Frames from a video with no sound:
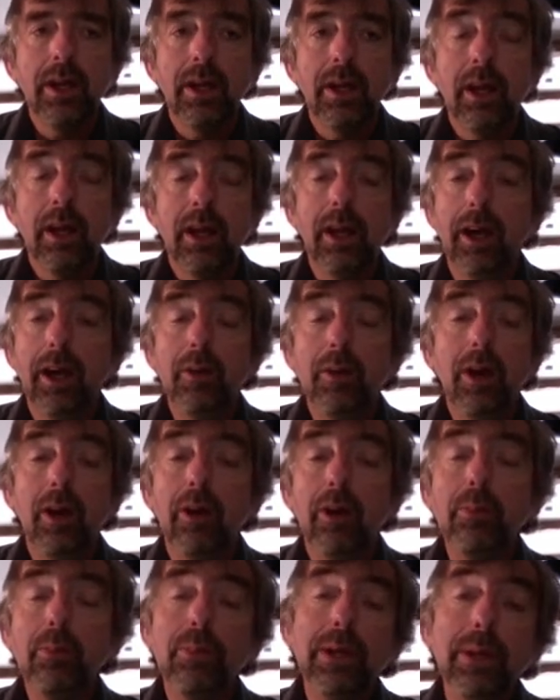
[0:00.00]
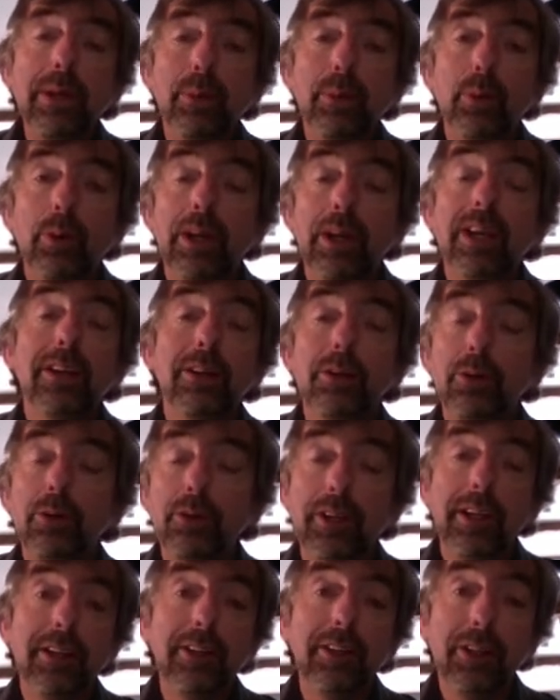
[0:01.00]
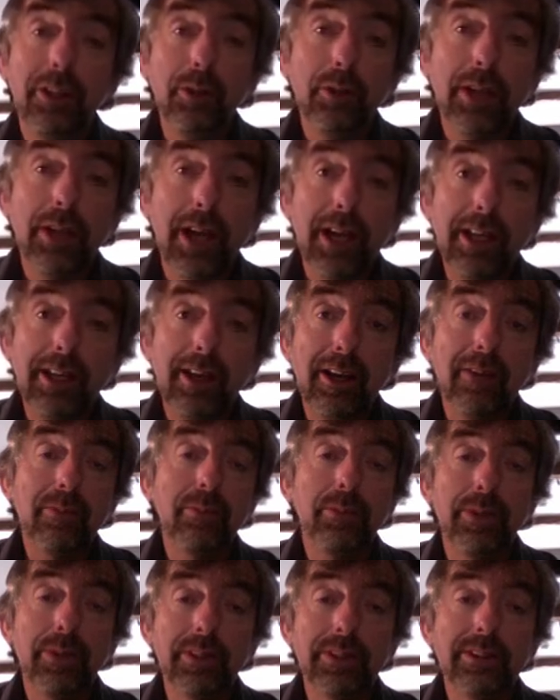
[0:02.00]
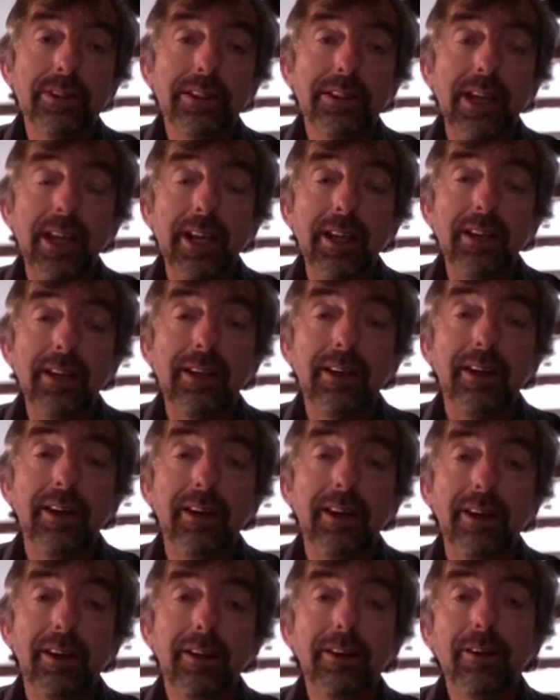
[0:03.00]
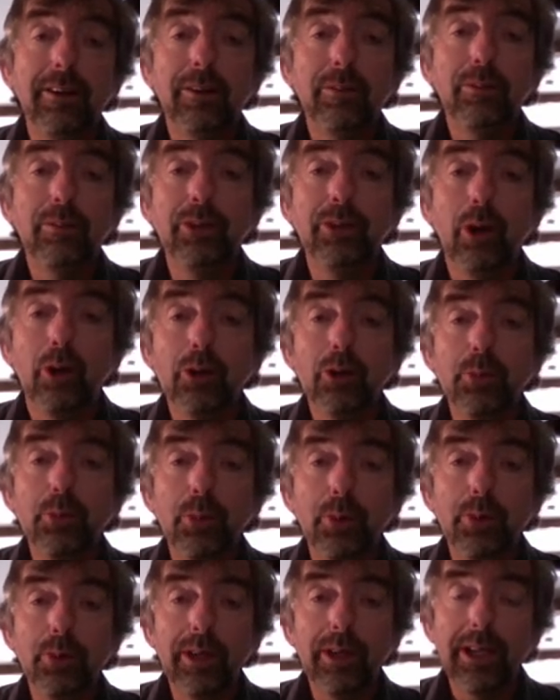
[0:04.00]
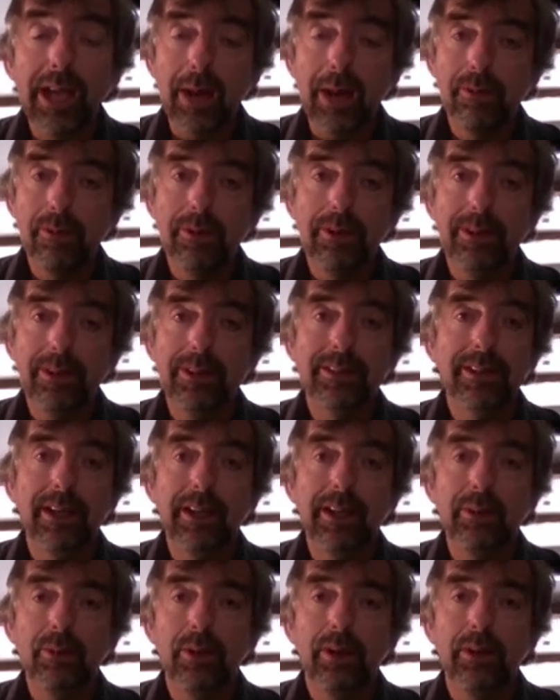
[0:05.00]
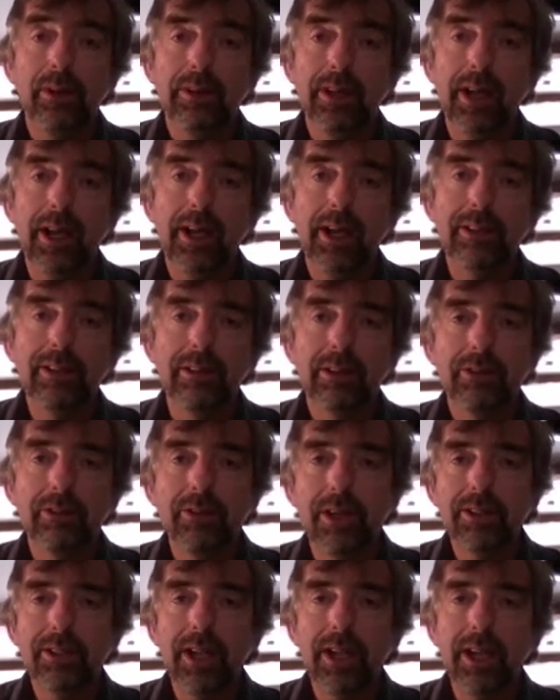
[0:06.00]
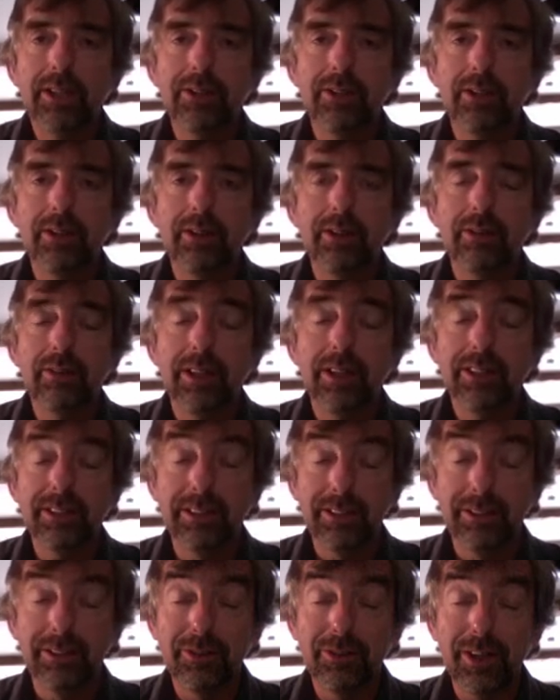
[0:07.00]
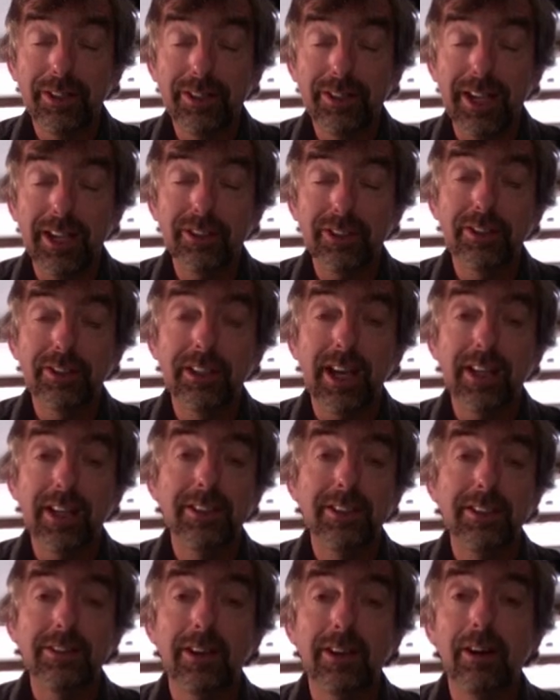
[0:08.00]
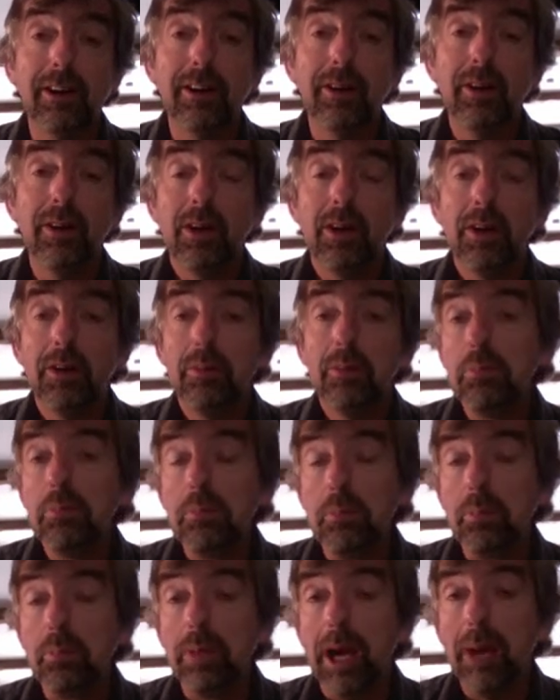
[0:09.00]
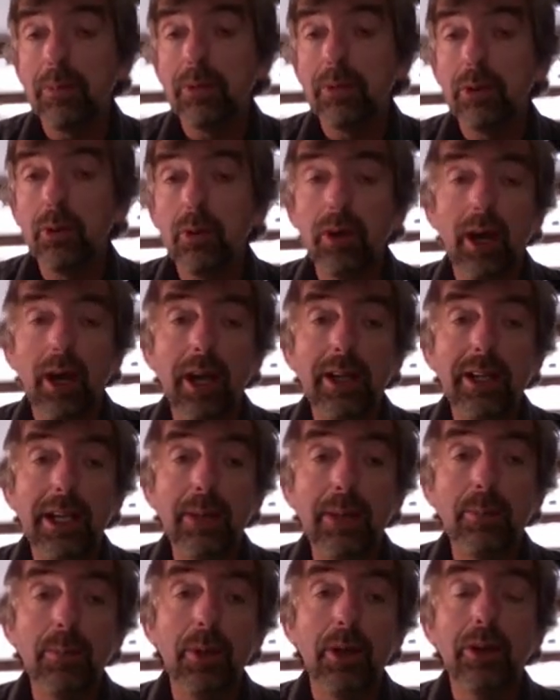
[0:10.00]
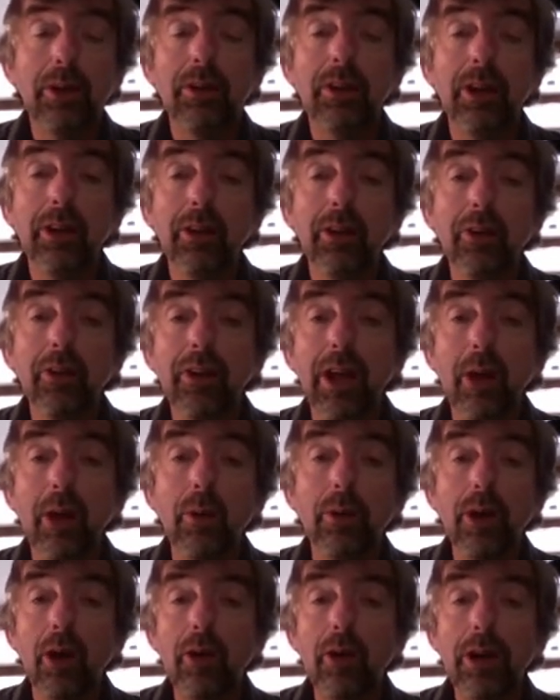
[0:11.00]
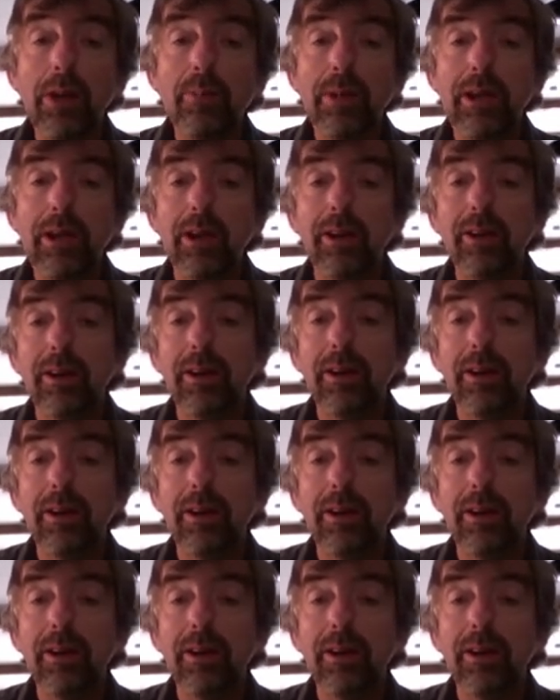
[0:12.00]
A lot of people, including the UK government, say, Osborne and Cameron, they say, well, yeah, transaction taxes are perhaps a good idea, but they would only be